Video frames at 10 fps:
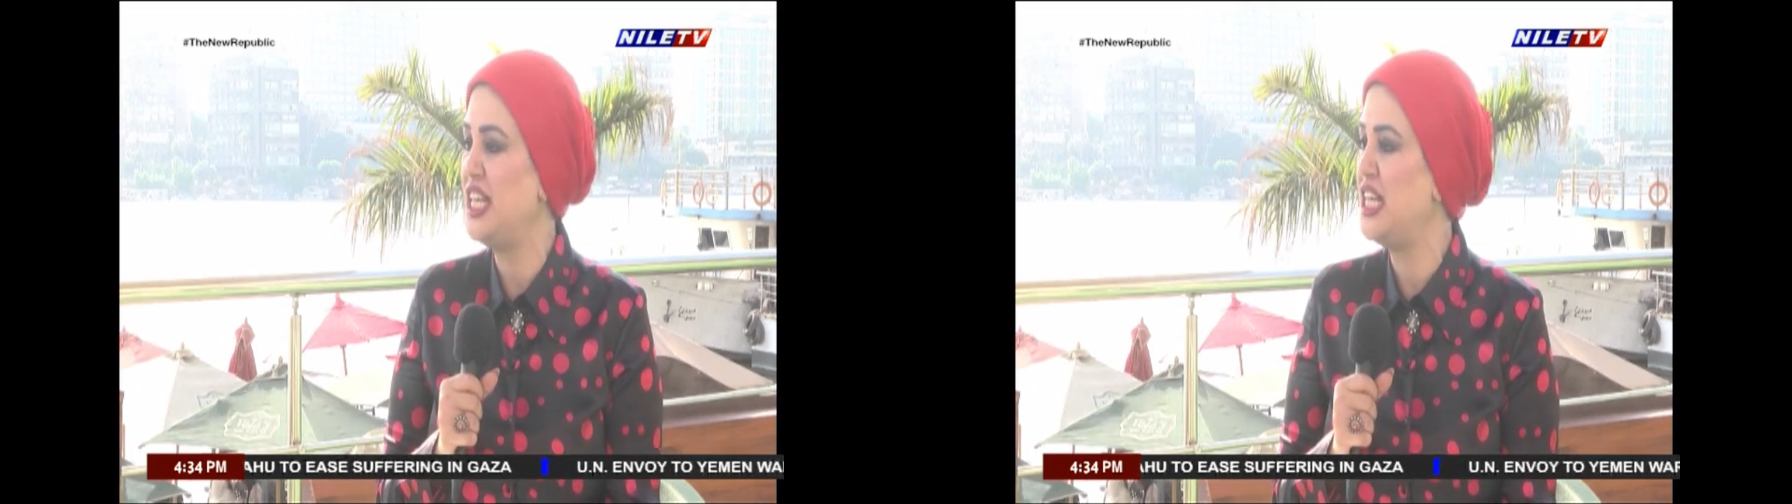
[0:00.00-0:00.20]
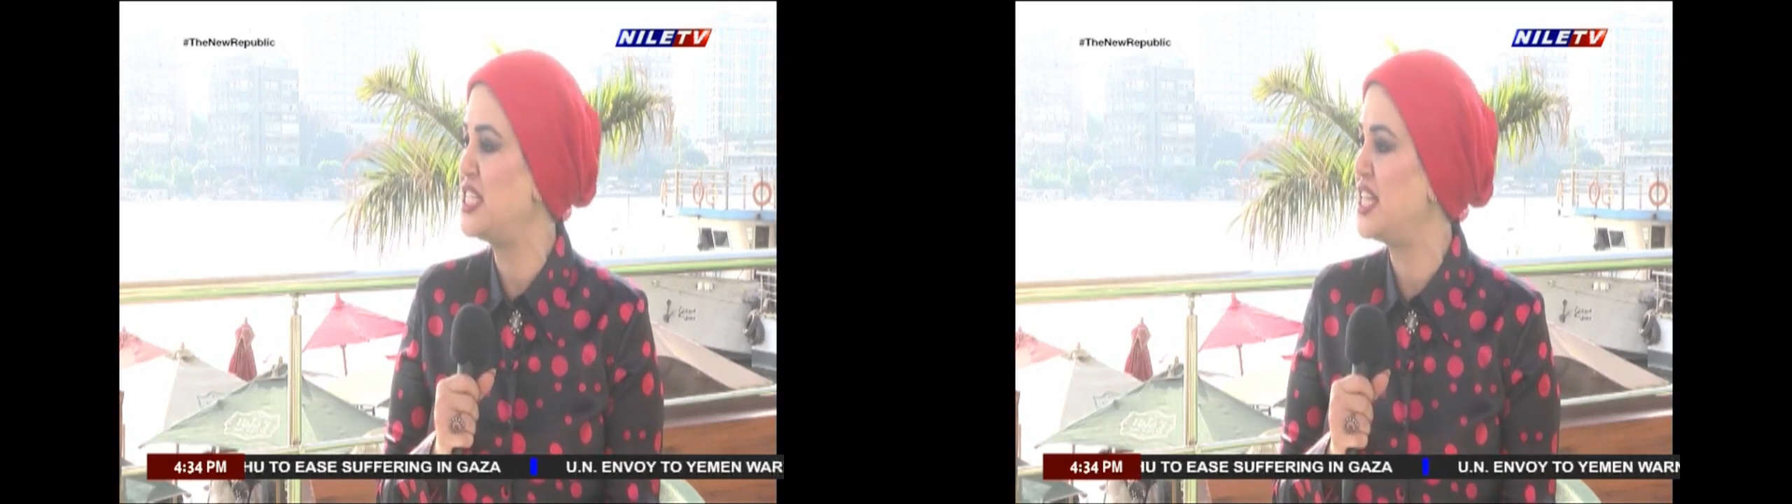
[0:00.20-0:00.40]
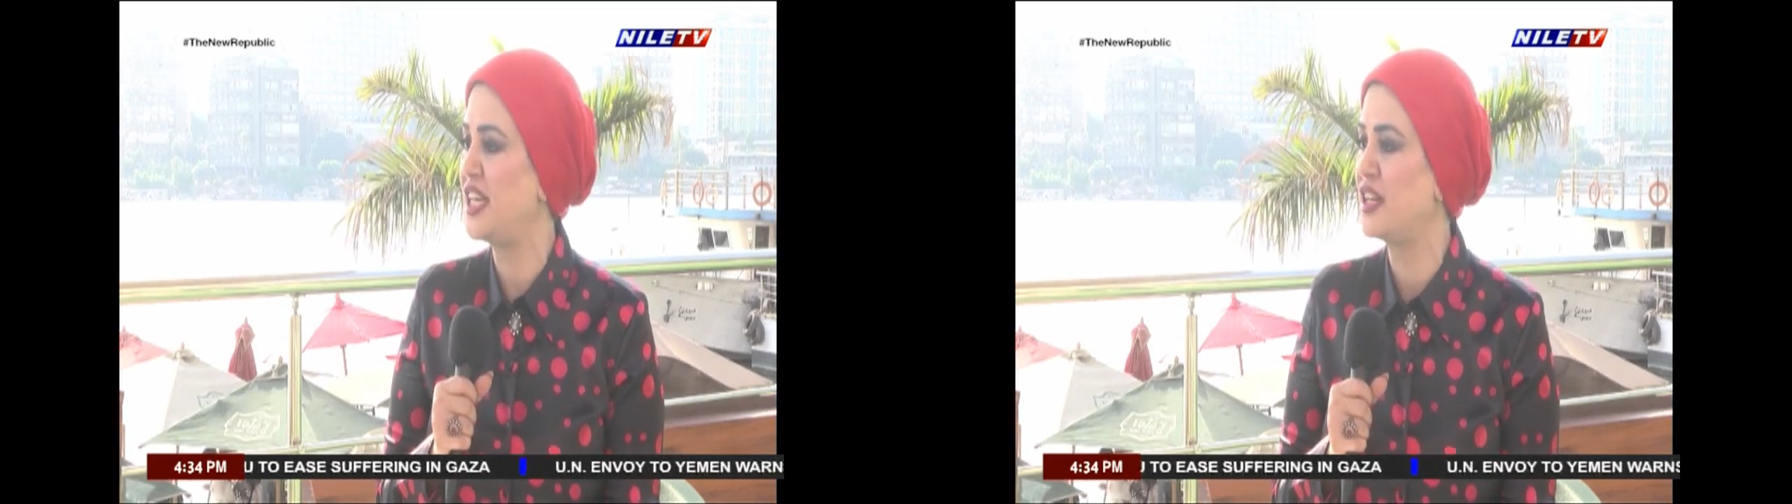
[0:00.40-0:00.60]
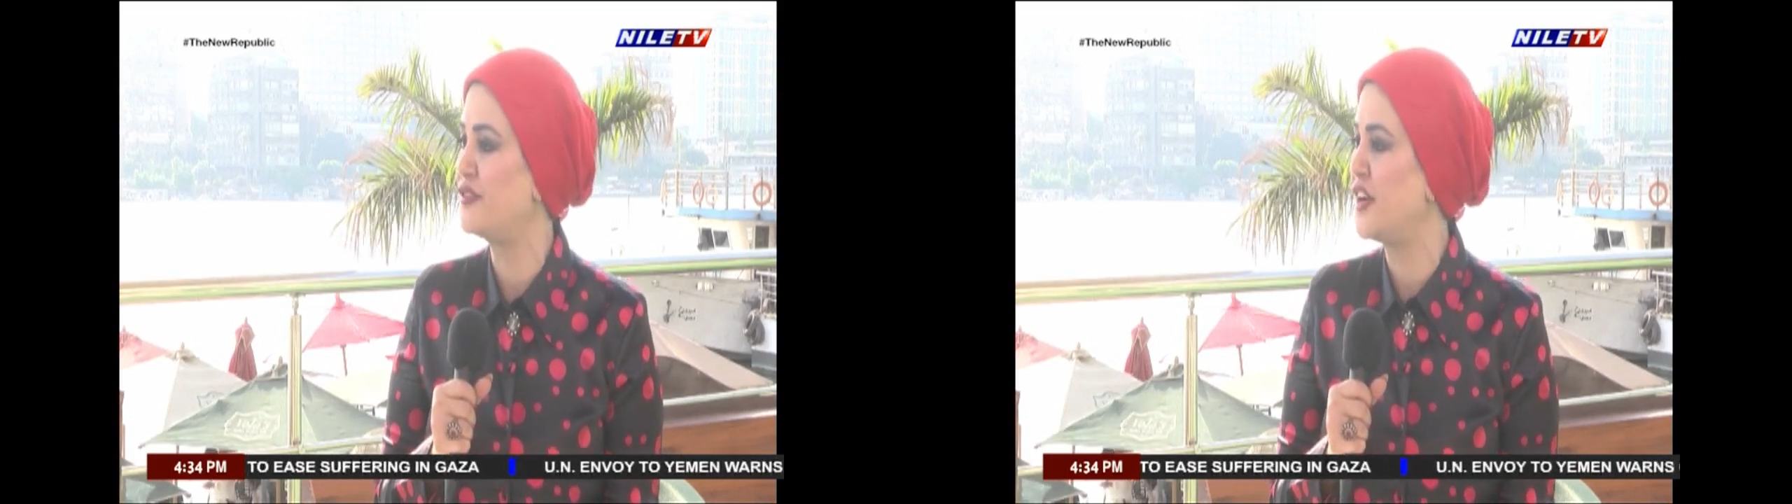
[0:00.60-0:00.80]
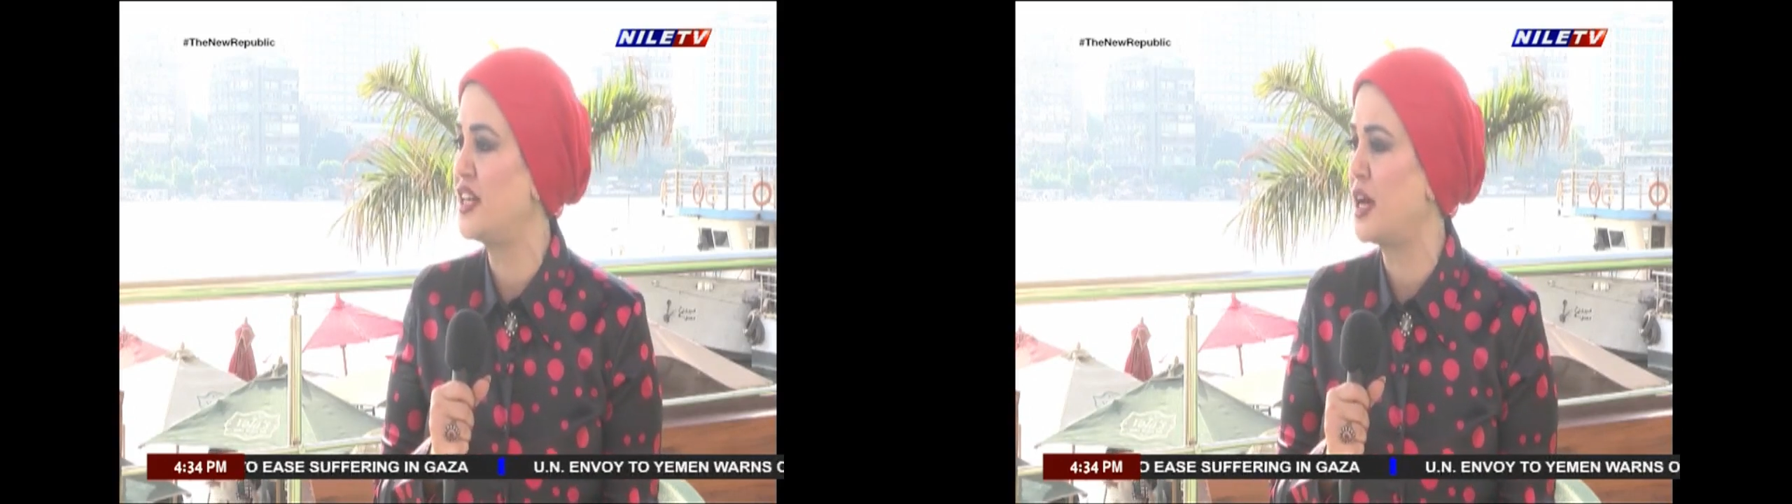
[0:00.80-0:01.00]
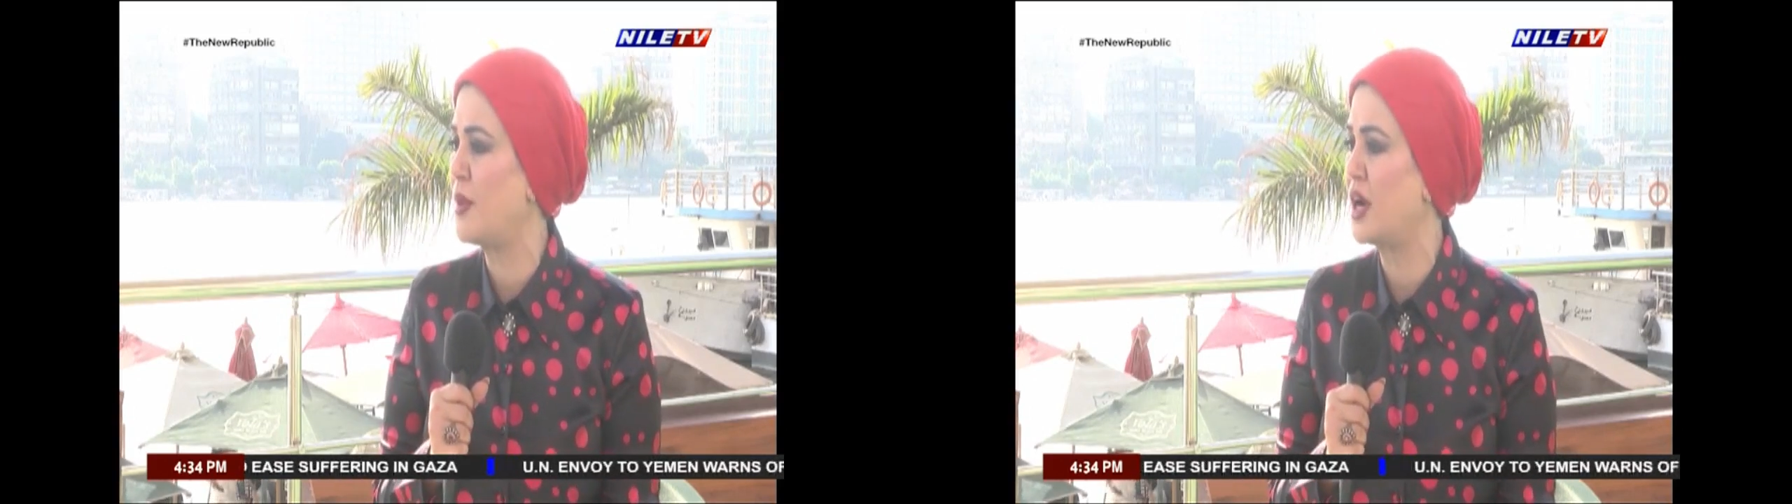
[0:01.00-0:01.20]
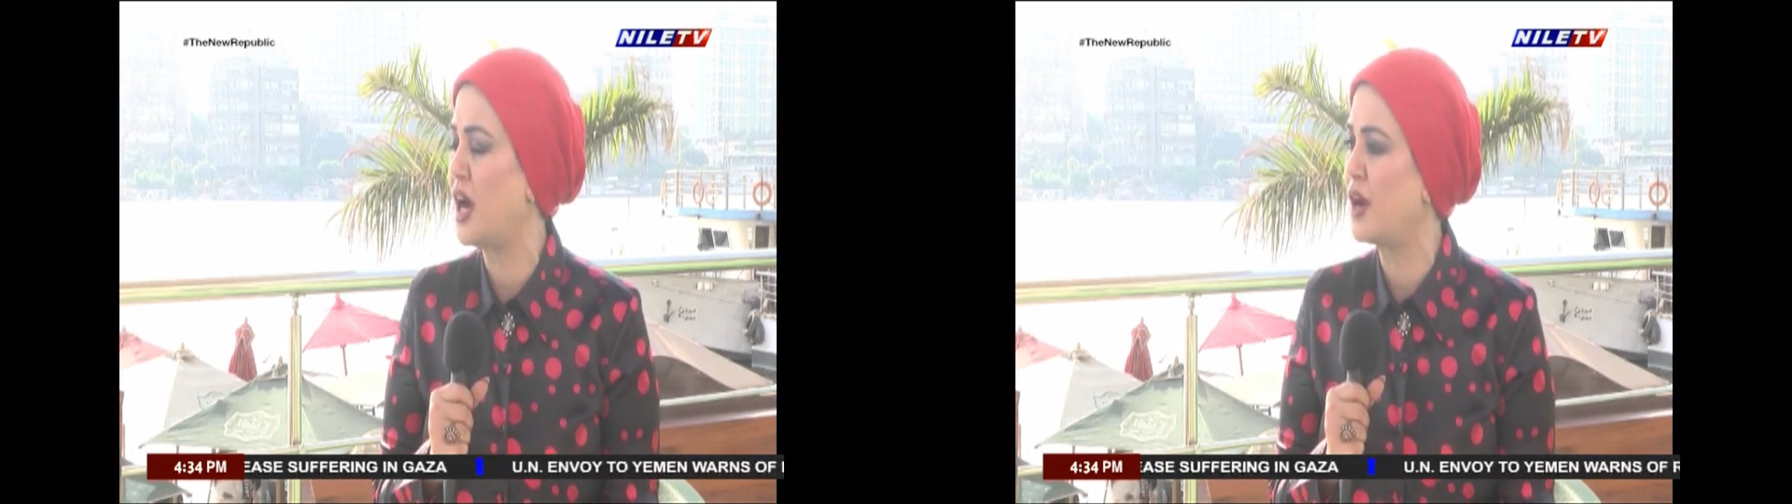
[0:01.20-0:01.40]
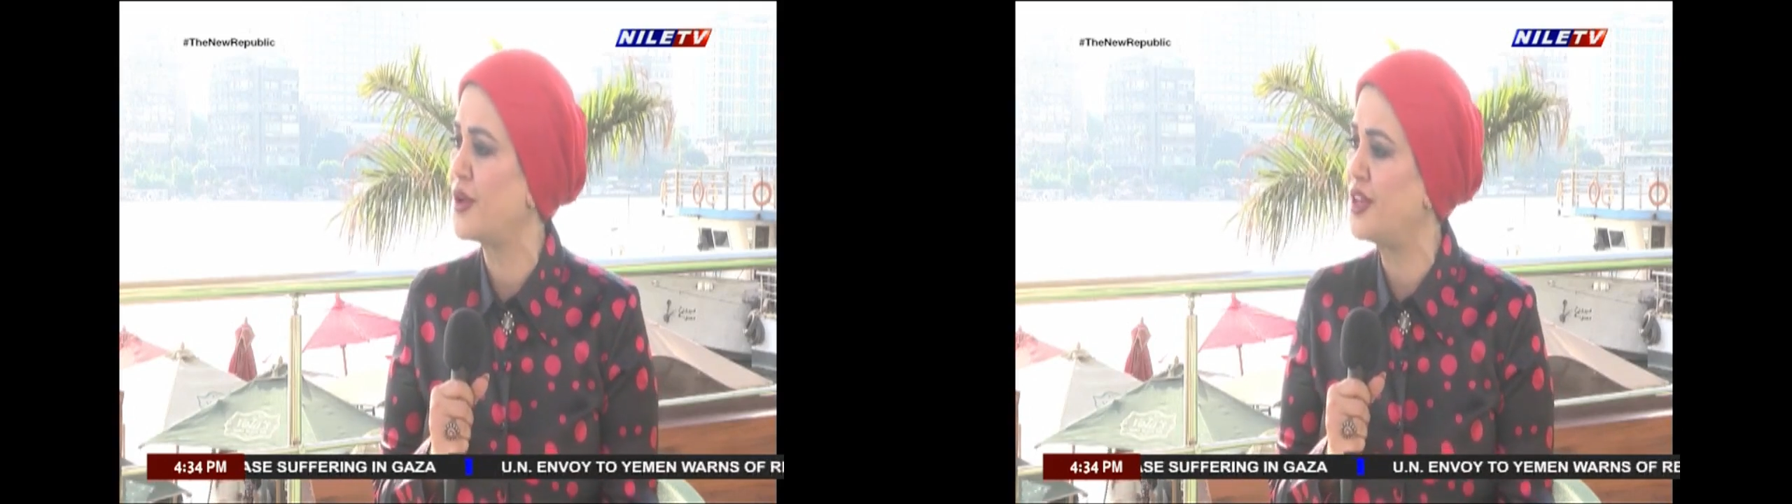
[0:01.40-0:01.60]
easily can find among
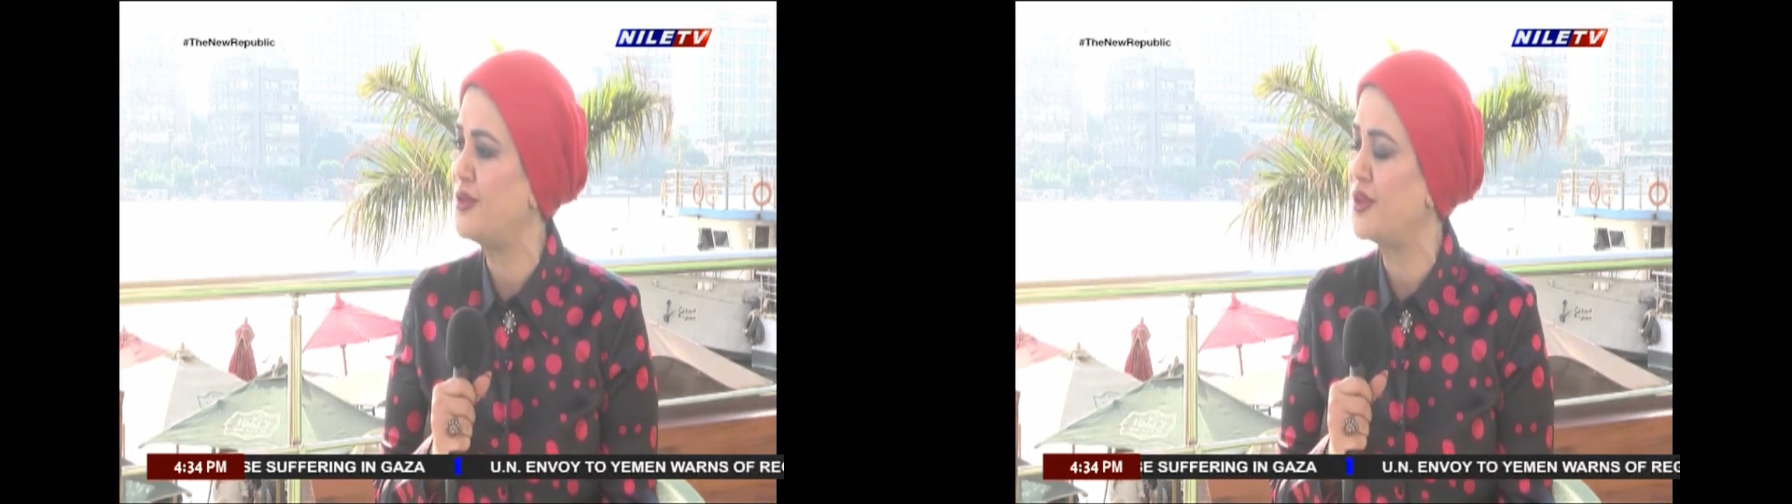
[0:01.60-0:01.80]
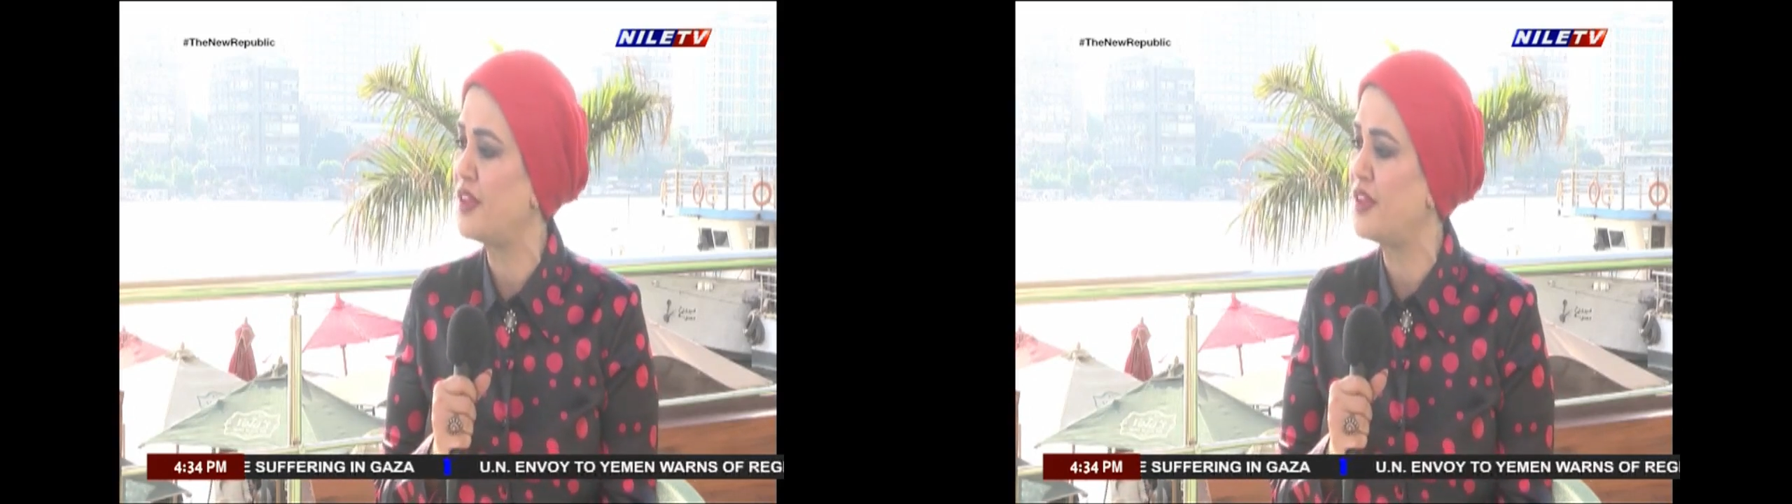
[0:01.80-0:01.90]
our youth.